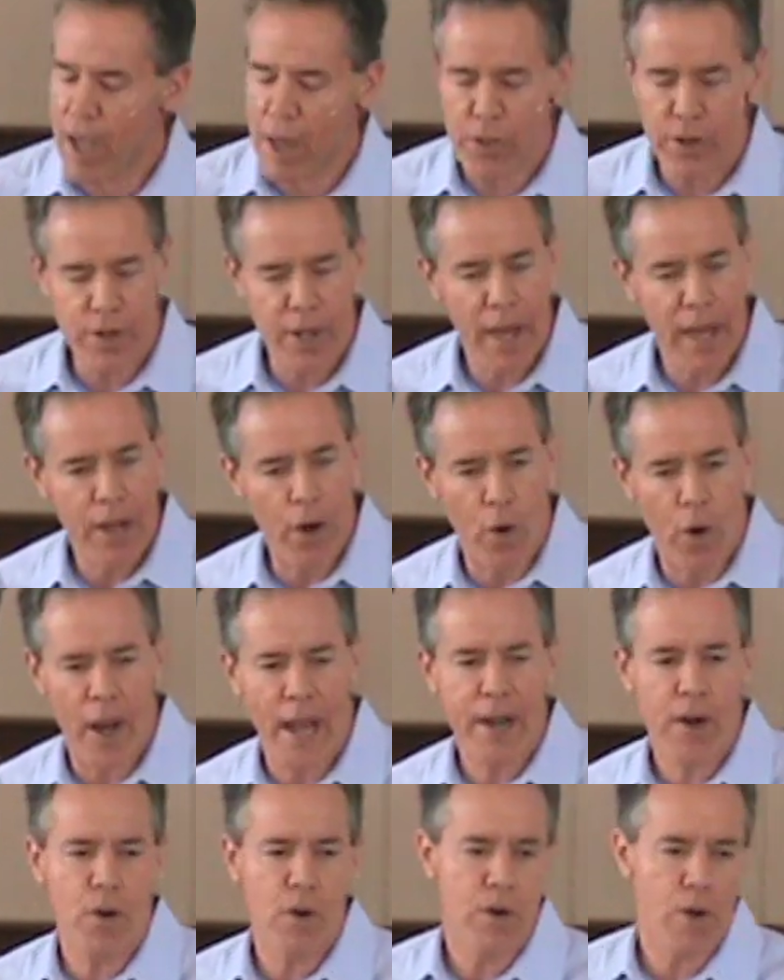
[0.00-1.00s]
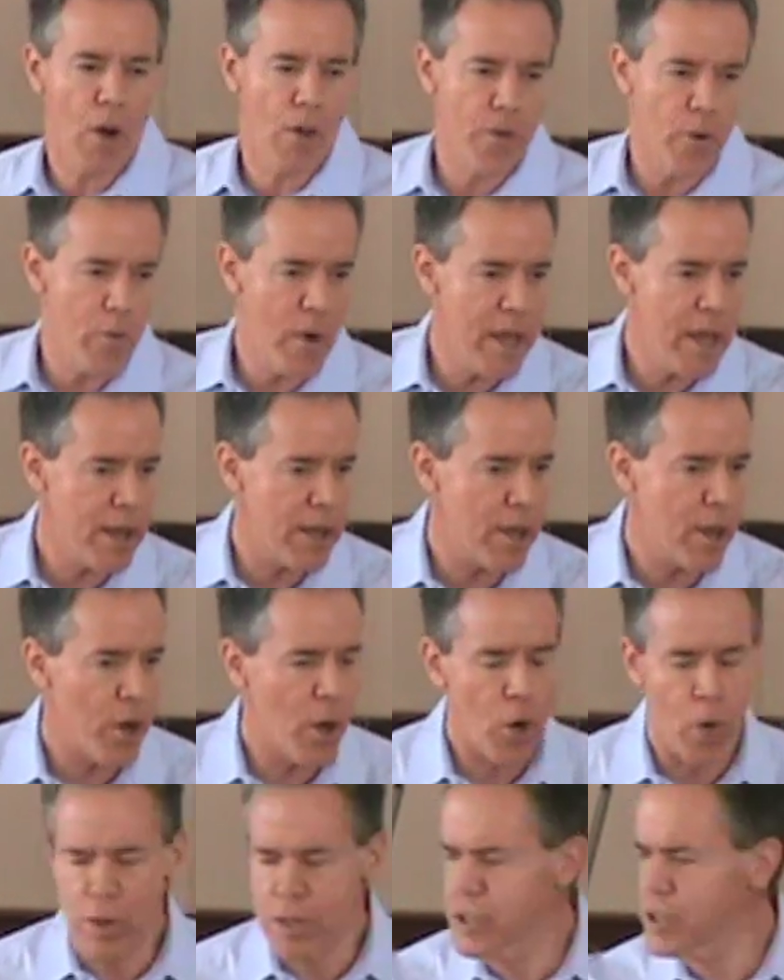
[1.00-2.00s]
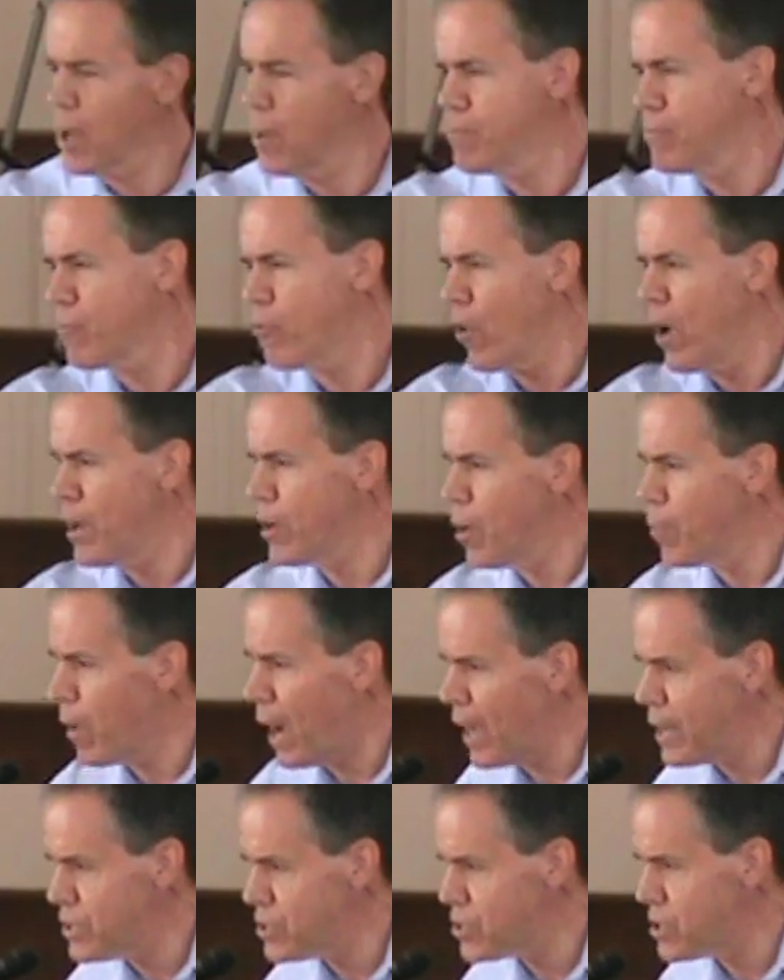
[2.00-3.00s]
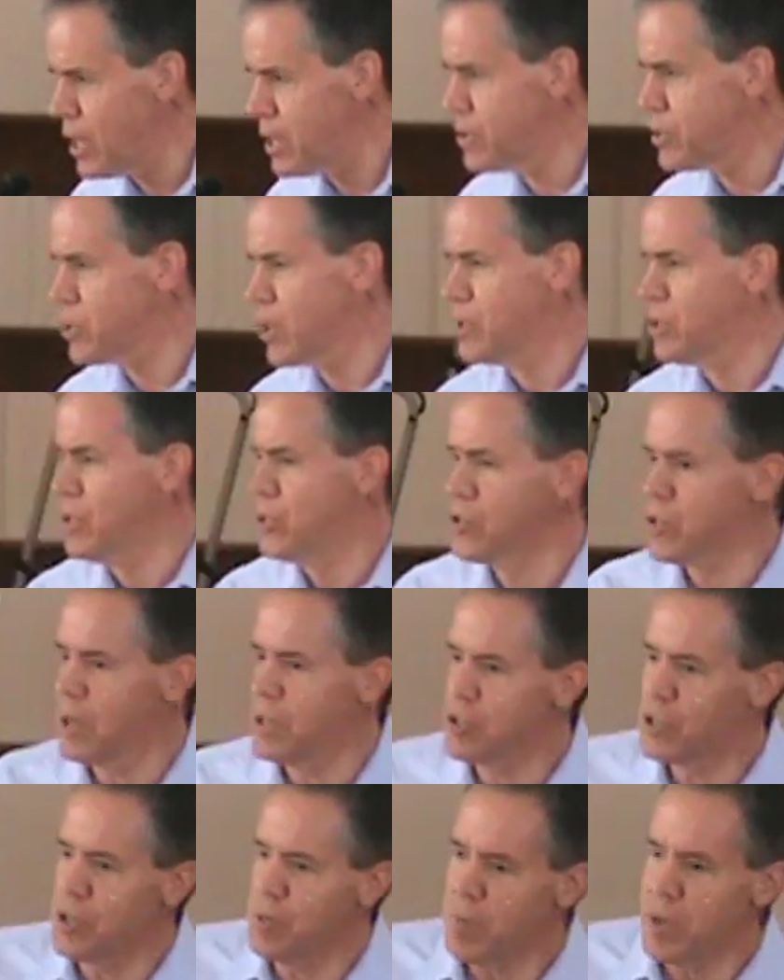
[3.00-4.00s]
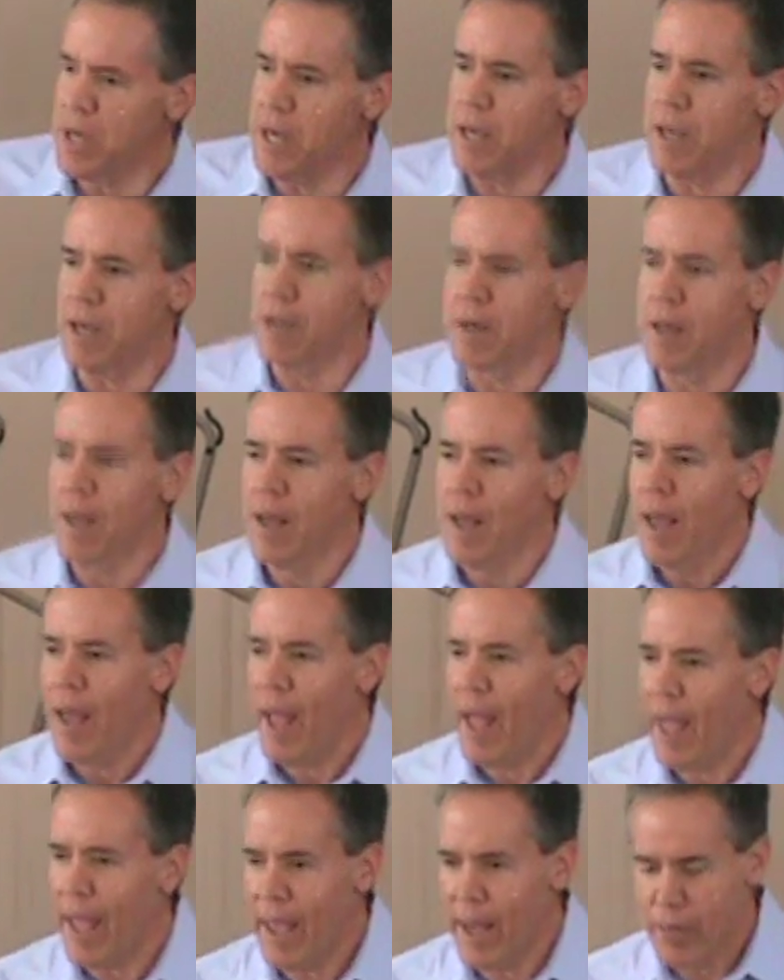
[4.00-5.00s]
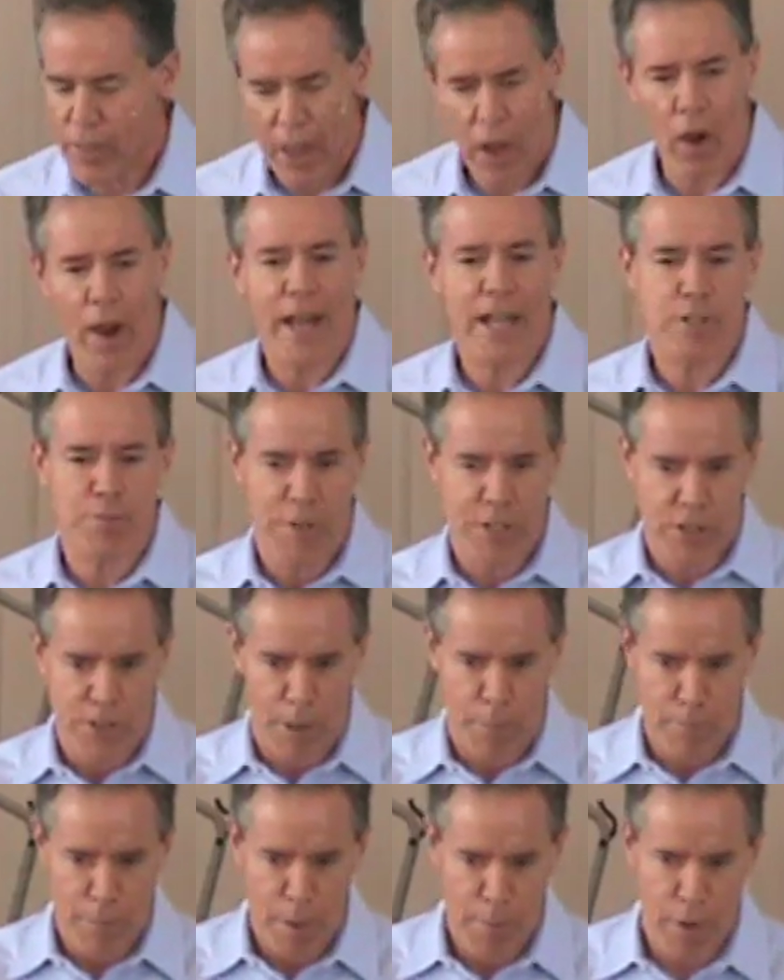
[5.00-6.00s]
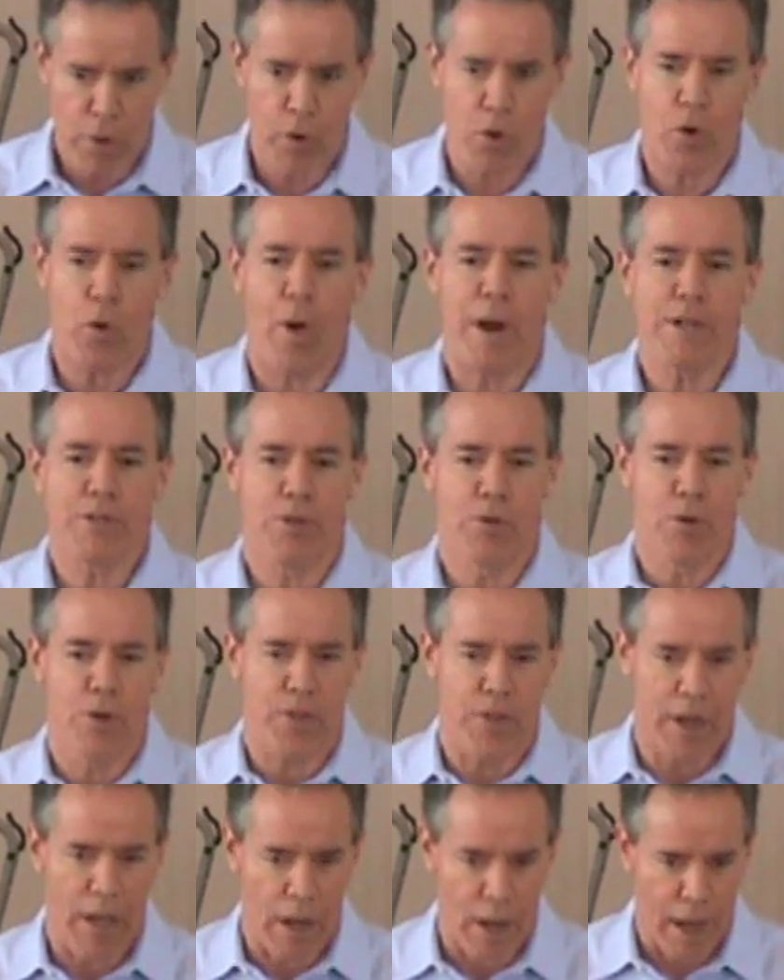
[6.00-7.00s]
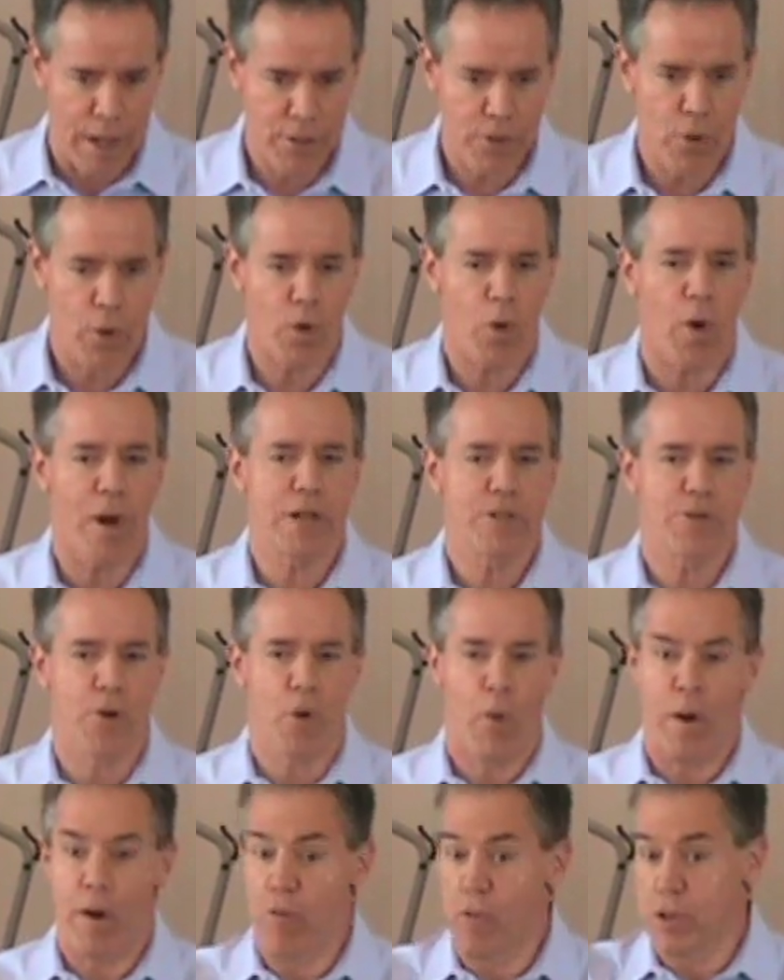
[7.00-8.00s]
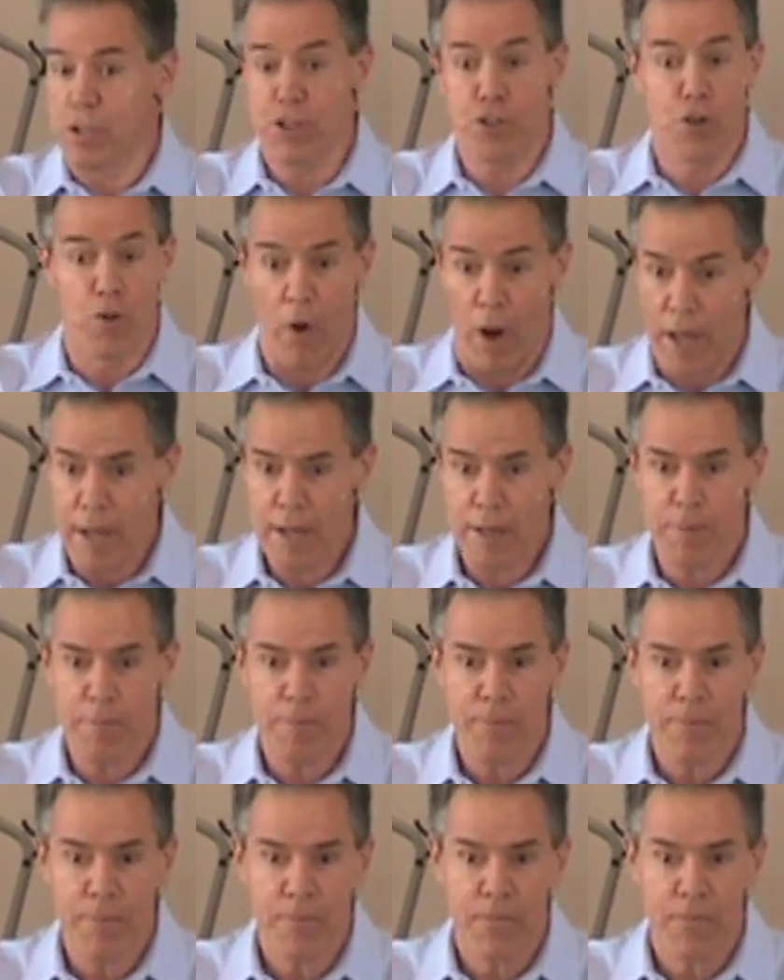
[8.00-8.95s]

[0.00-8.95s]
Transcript: the other day, or I heard on the radio, or some friend of mine said such and such to me, and, and they'll ask me some biblical question or theological question or whatever, which is great.